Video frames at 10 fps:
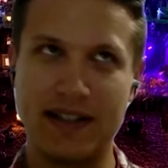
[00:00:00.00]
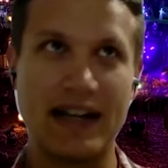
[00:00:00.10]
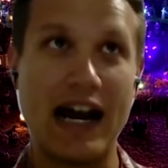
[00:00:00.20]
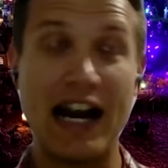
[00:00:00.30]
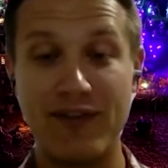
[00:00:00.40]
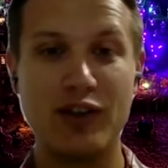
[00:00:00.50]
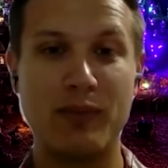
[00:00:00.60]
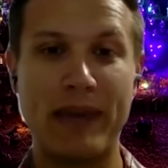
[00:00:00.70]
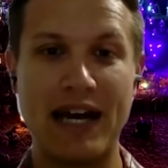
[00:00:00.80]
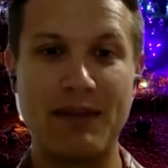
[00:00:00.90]
And then I
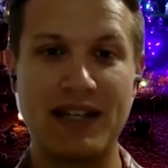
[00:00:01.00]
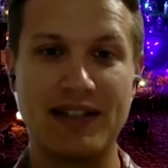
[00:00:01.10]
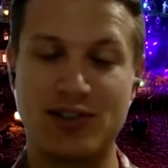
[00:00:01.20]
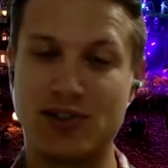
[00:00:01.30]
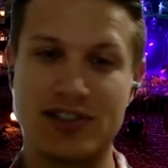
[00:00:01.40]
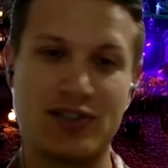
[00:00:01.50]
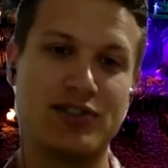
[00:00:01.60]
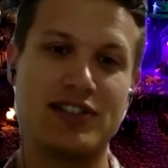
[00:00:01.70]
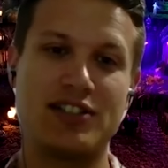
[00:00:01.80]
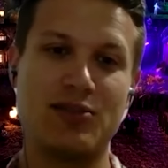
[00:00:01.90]
feel bad because during this whole
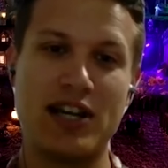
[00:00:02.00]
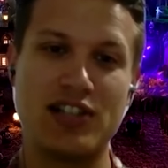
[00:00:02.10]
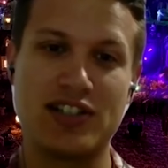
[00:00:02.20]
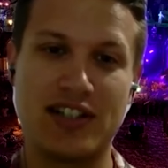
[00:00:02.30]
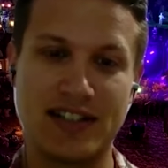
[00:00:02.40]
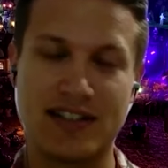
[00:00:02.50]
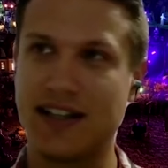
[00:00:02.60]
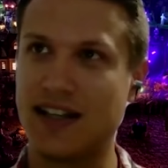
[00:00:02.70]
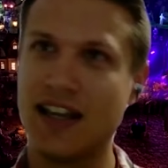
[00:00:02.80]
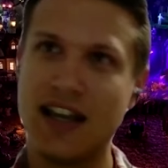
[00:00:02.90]
situation, it's
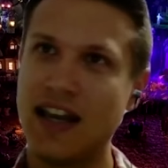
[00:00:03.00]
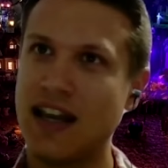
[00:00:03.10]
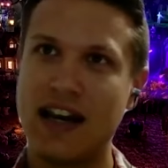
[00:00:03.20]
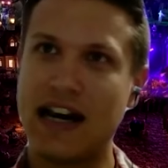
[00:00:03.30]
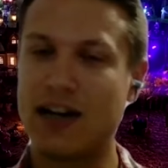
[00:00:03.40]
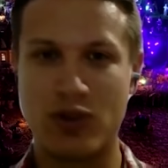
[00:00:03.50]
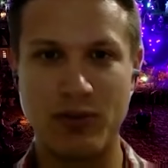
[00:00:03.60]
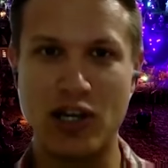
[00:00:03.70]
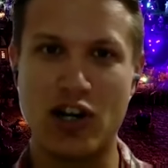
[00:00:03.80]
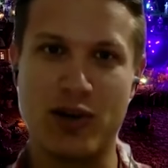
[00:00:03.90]
like I don't want
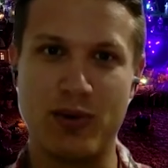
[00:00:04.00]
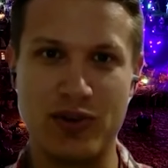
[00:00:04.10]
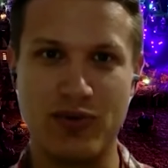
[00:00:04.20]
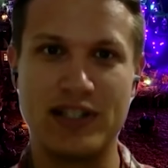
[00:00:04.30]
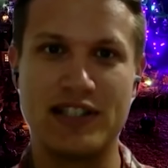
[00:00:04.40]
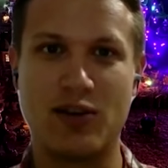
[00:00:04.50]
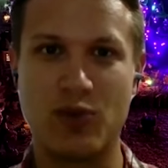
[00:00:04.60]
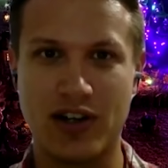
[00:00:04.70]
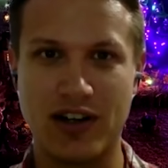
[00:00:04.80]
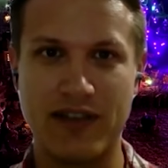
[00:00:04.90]
to be arguing with a retail
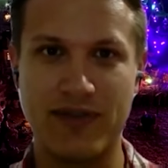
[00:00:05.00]
worker.